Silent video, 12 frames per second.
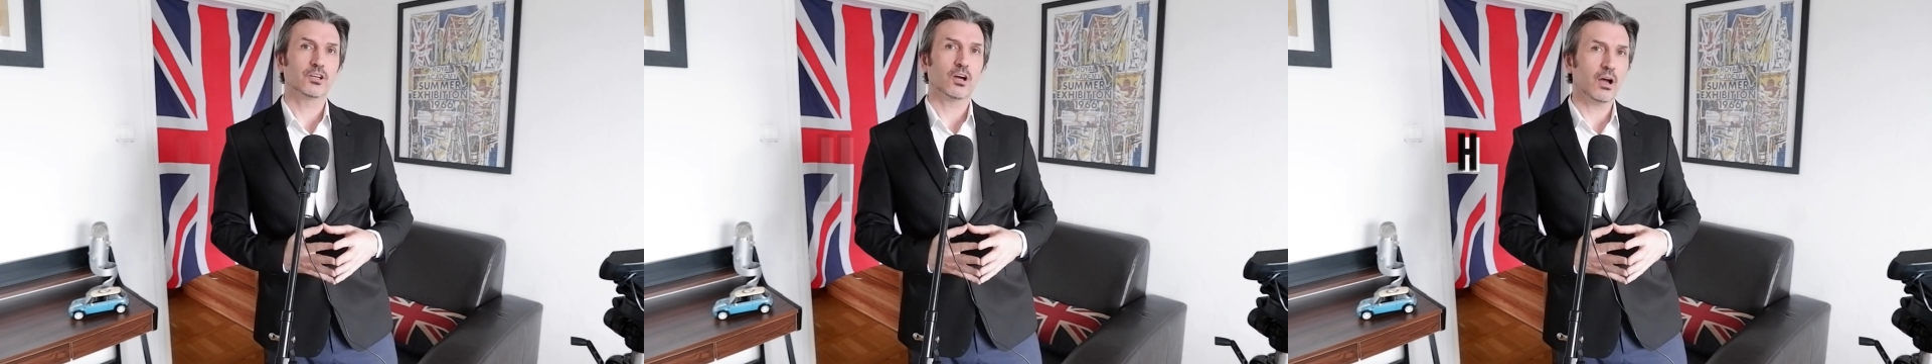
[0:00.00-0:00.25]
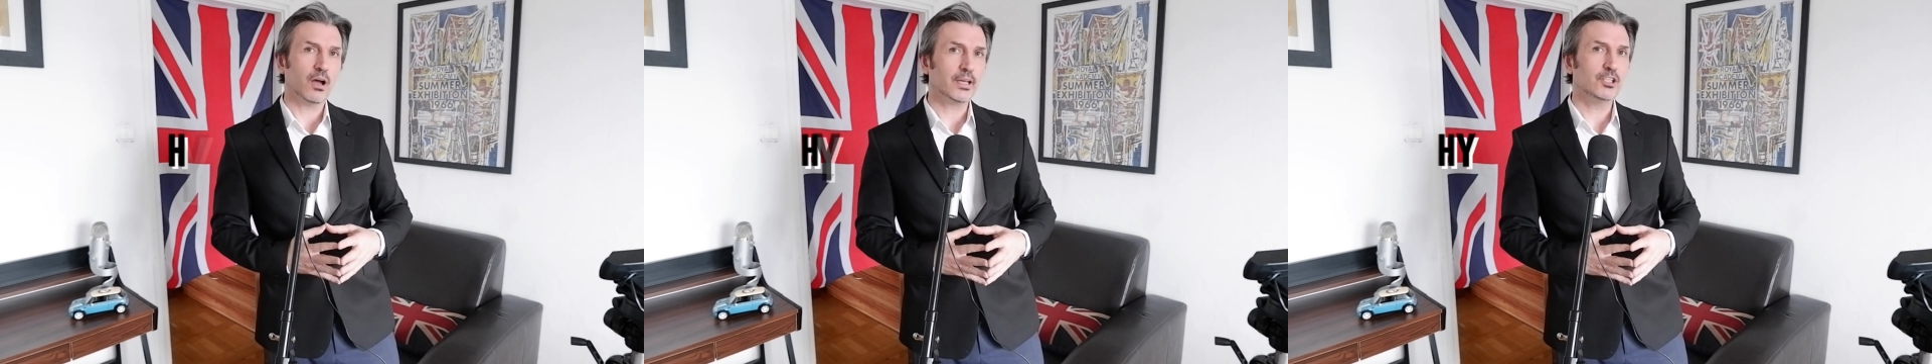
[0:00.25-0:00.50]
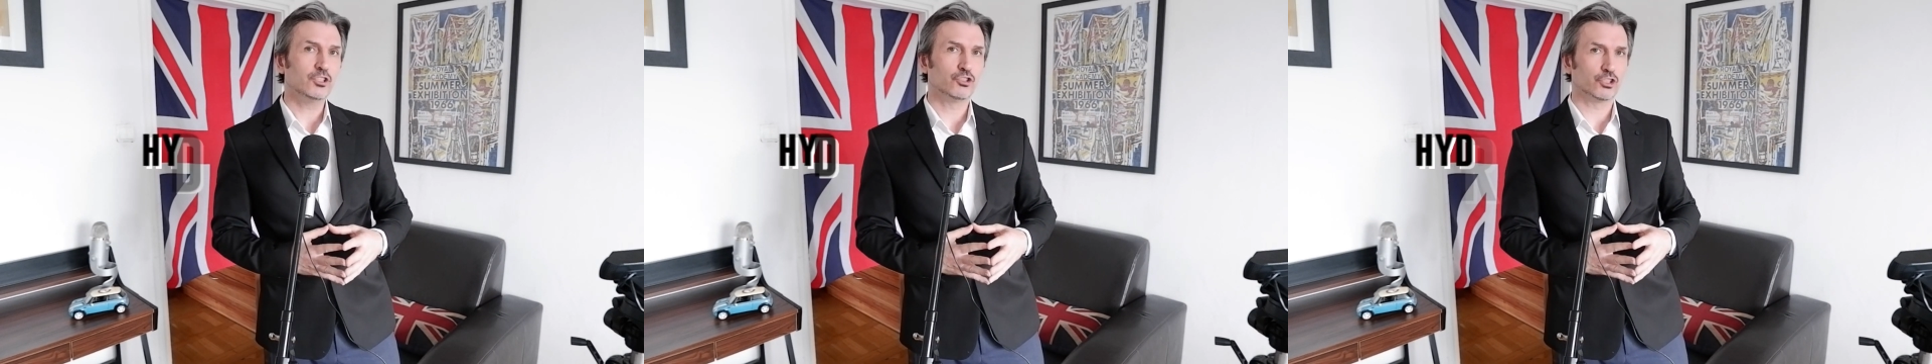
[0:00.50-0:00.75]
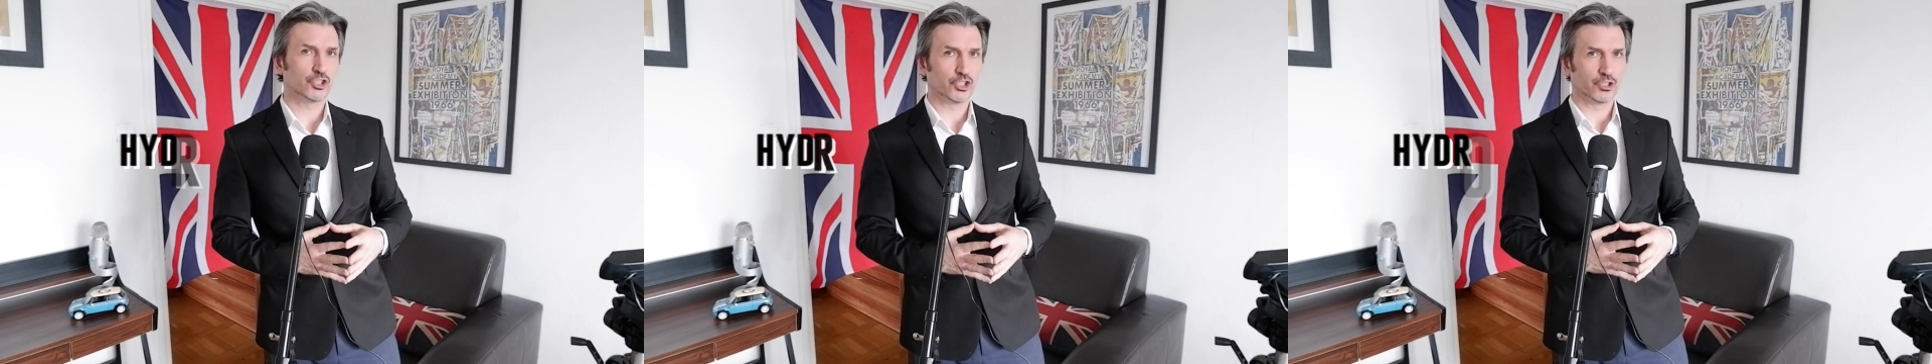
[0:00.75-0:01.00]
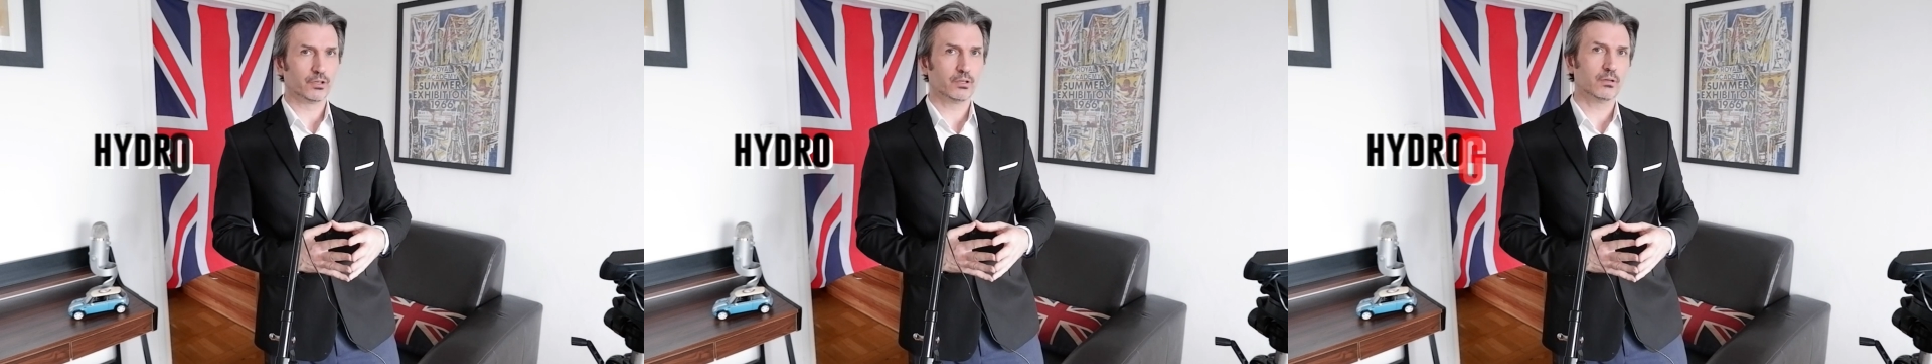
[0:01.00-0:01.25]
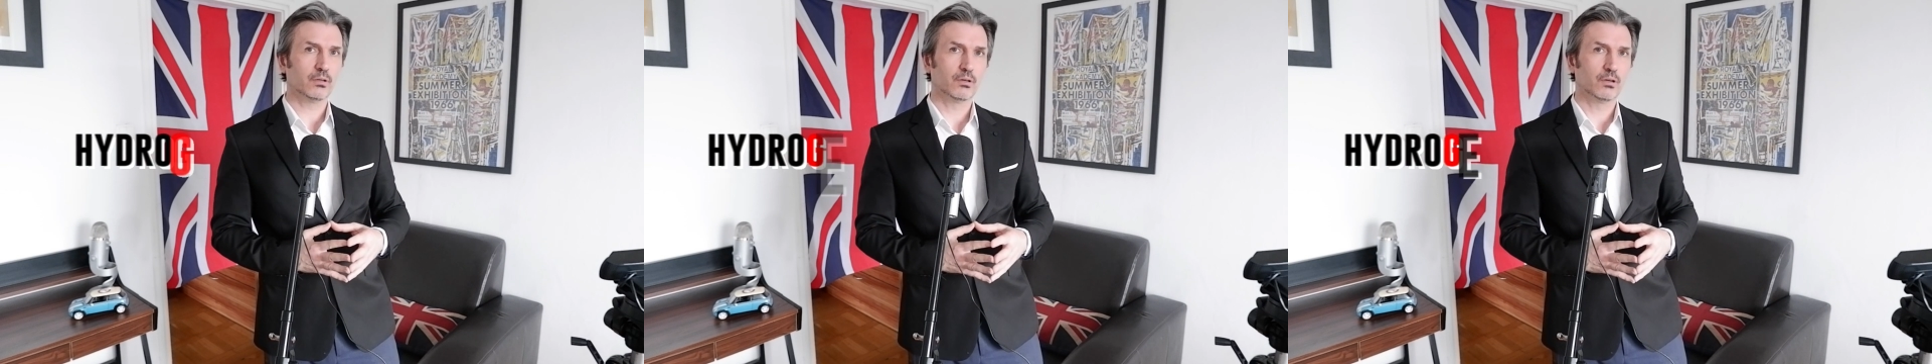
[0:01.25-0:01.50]

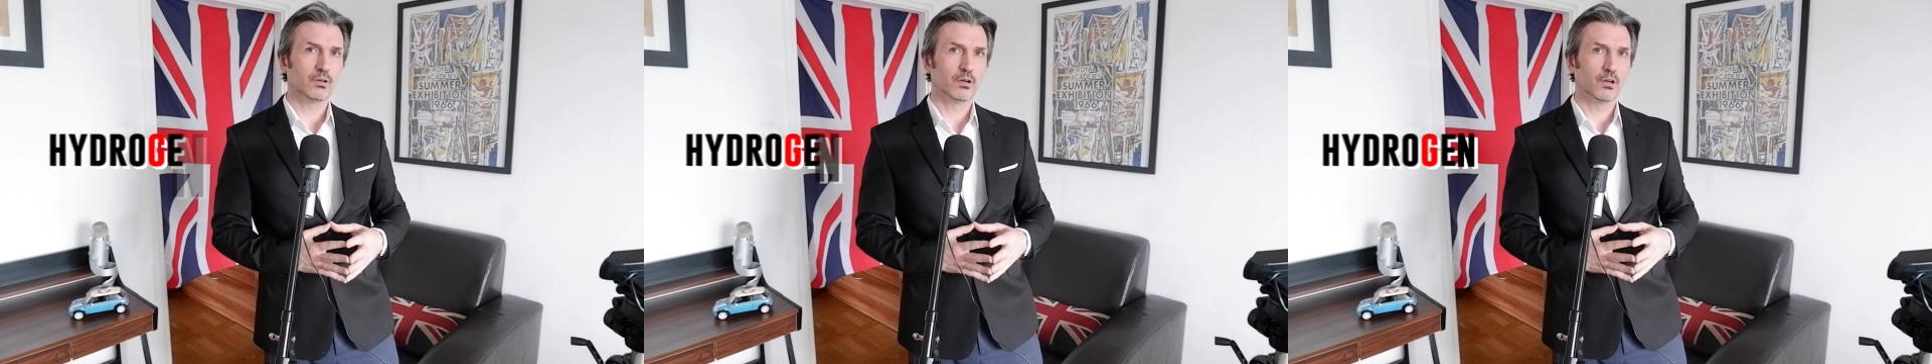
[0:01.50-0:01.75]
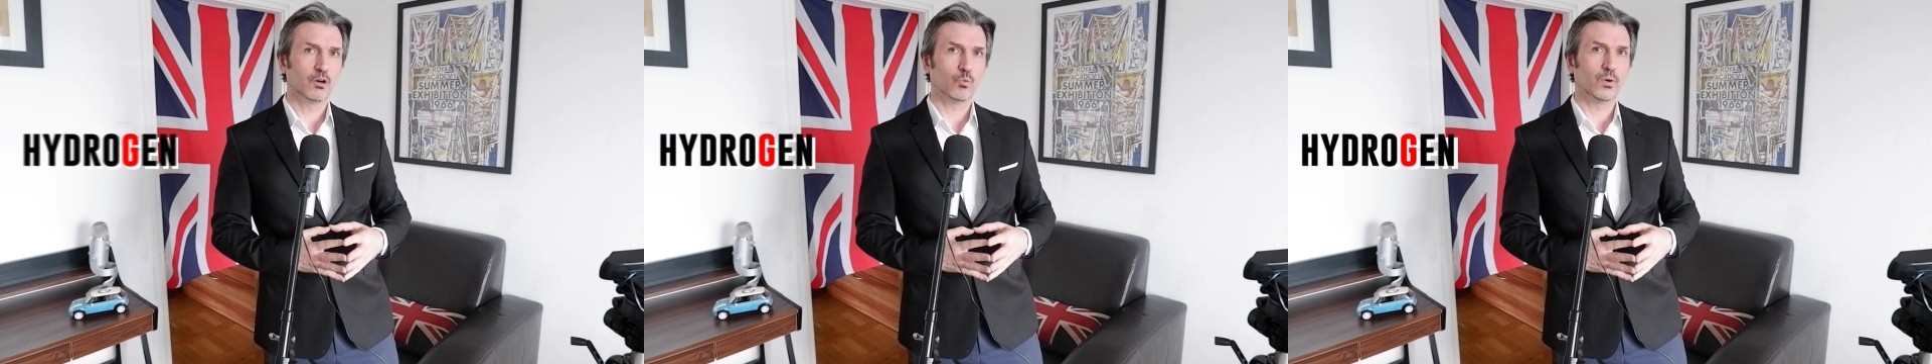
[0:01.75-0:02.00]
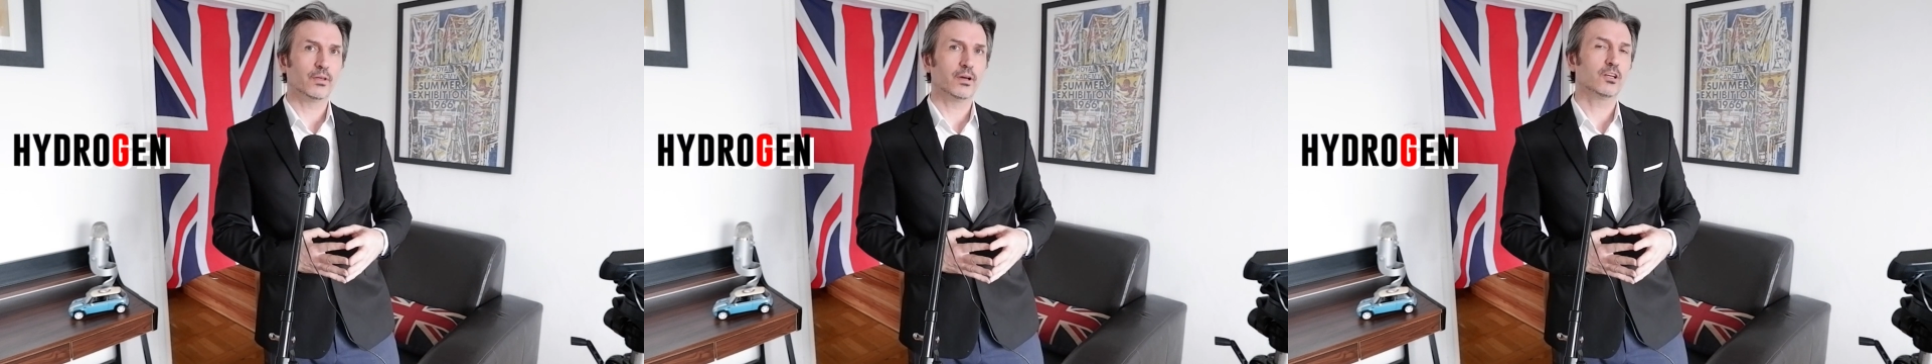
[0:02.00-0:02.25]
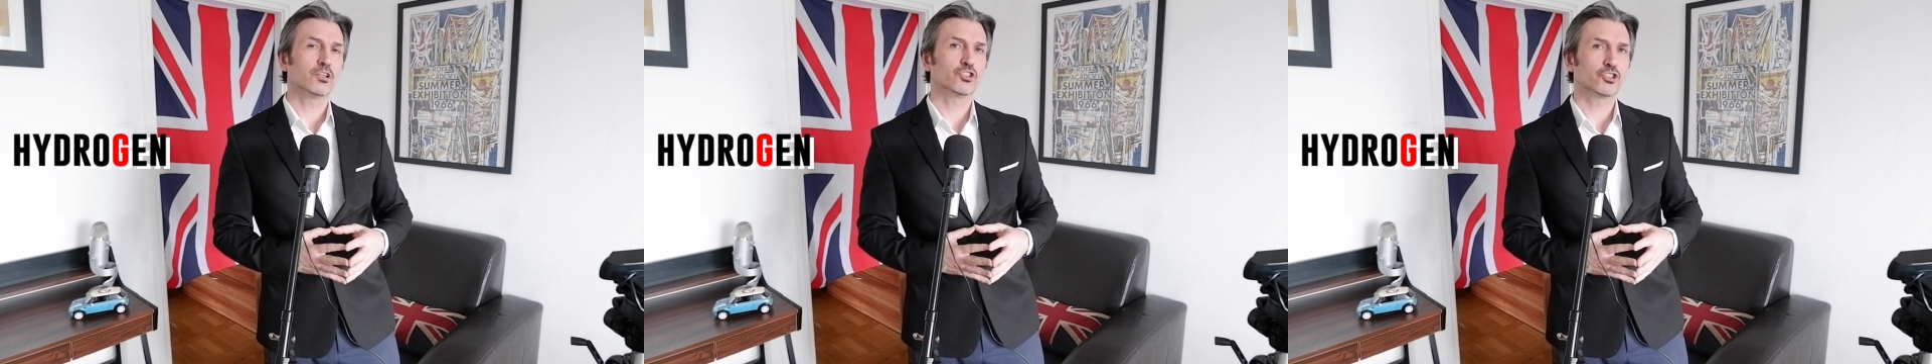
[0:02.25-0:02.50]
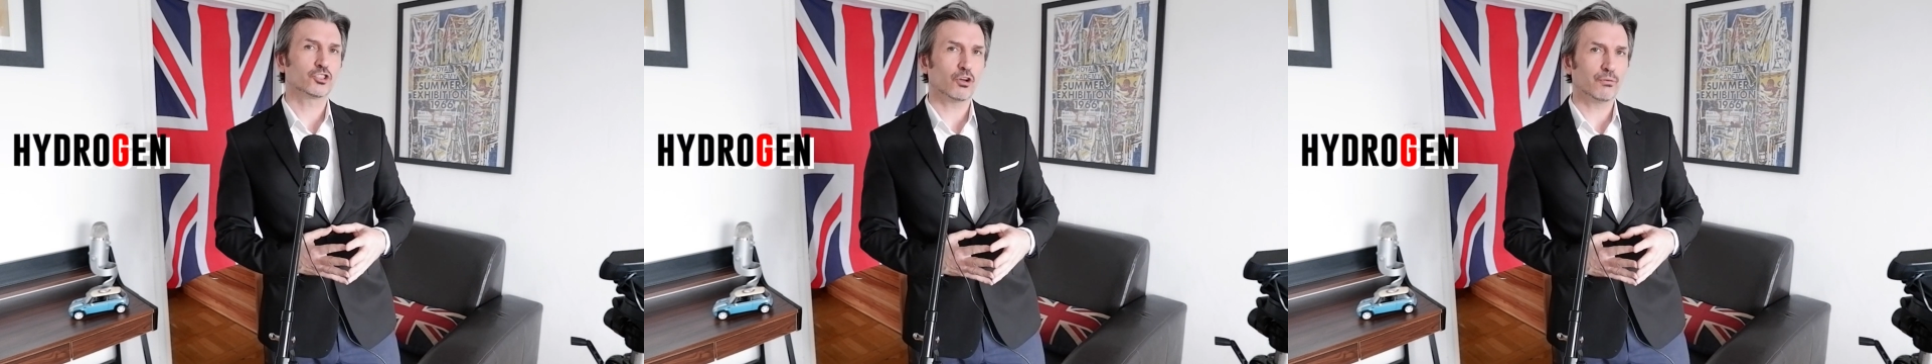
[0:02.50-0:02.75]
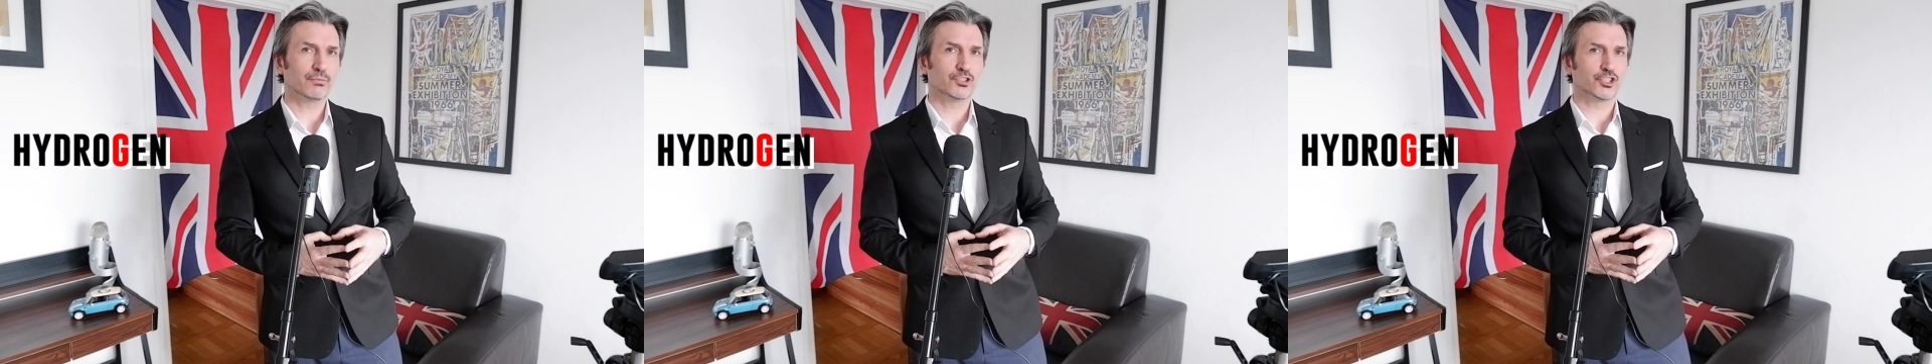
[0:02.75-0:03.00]
hydrogen with a
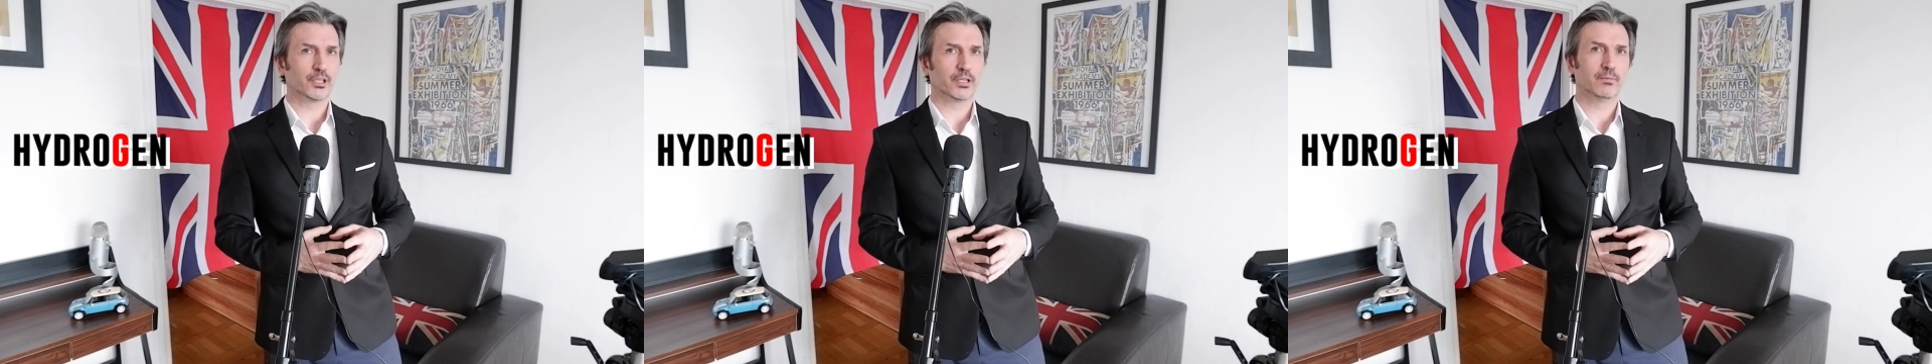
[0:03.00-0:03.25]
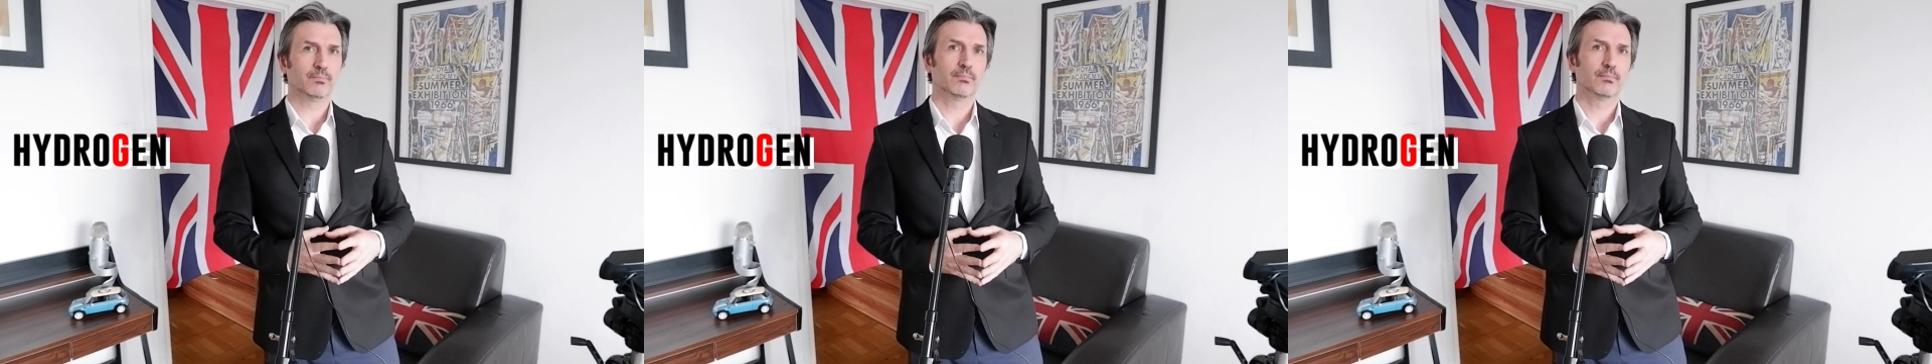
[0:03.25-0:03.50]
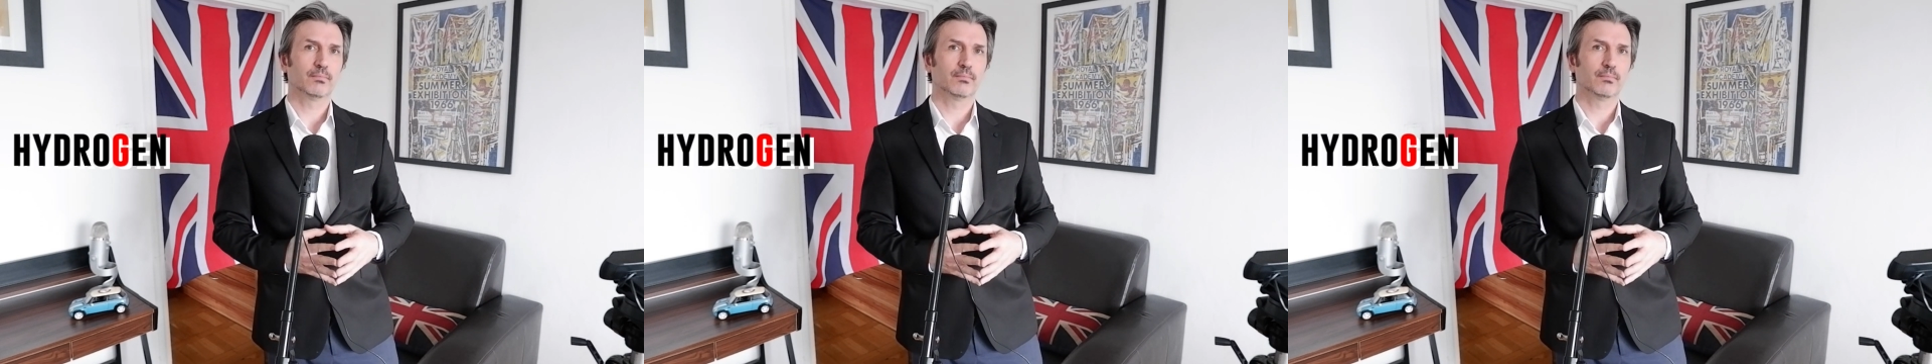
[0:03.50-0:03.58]
soft G.